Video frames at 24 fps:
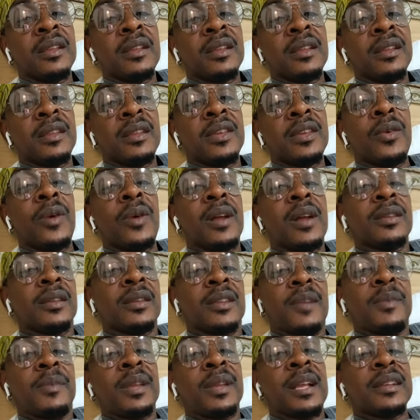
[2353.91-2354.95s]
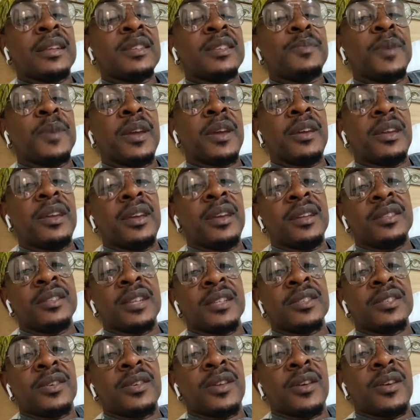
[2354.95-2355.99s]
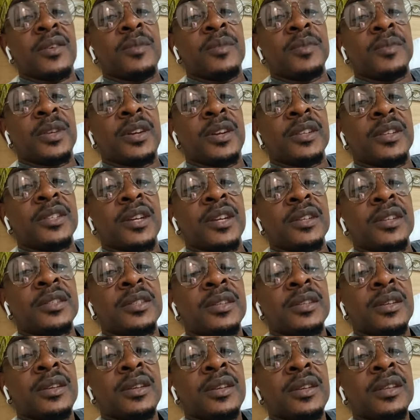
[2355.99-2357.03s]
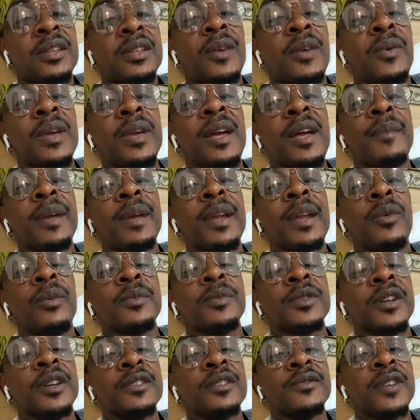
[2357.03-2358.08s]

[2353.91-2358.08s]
You want to tell me that this angel is going to come to your church? Then we are about open church for?